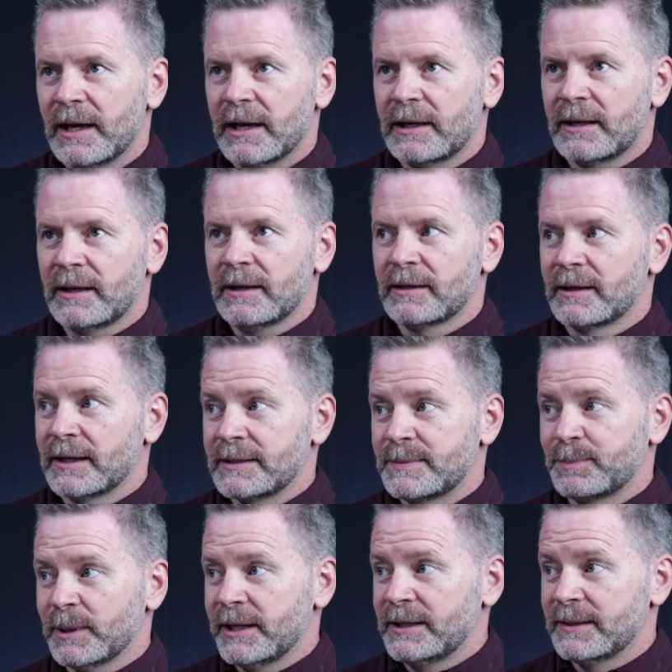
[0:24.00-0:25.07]
I can't
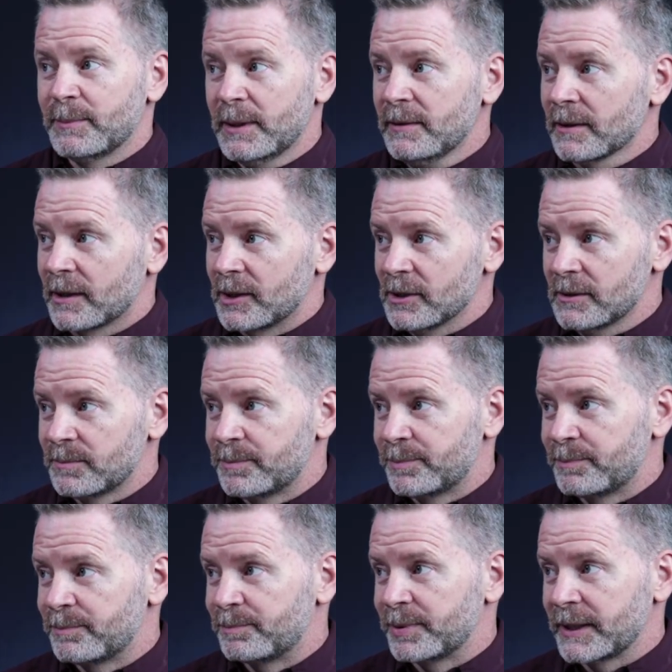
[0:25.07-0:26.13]
explain the miracle,
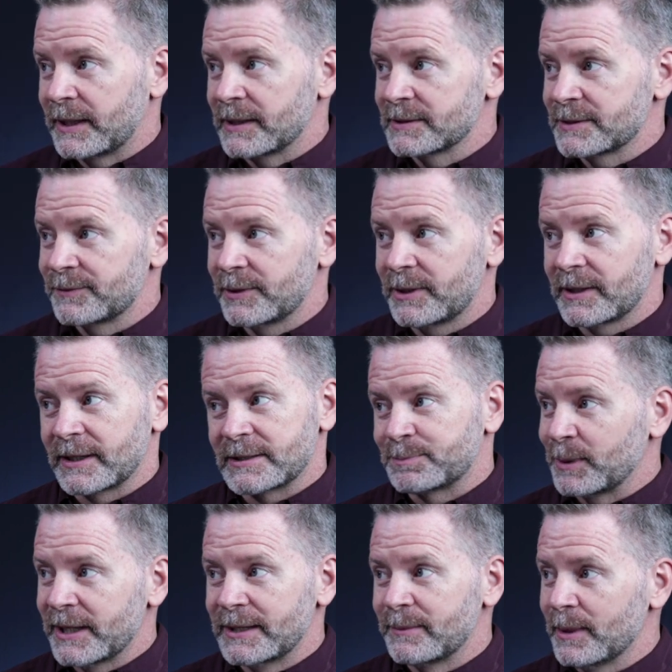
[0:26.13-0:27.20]
because if you could
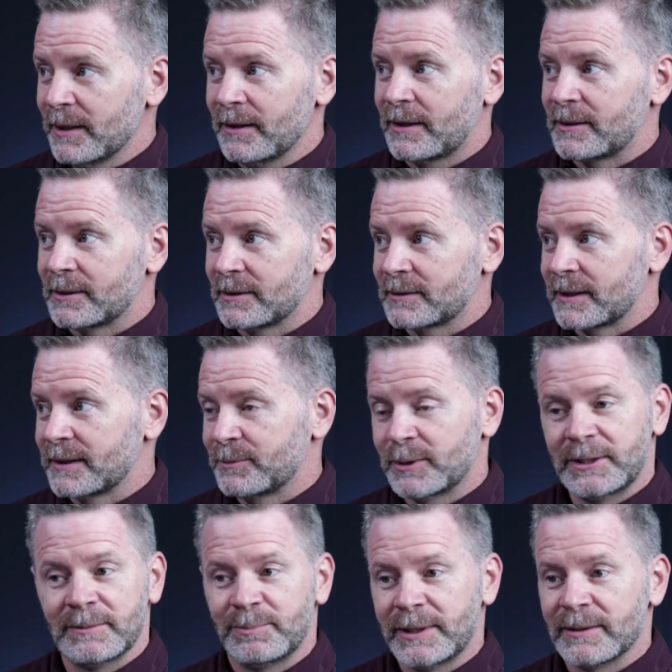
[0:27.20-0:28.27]
explain the miracle, it
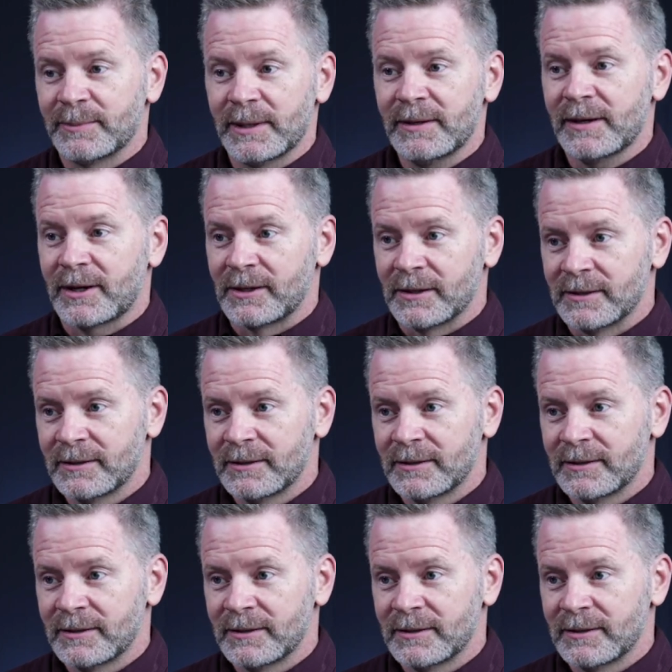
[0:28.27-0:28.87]
wouldn't be a miracle.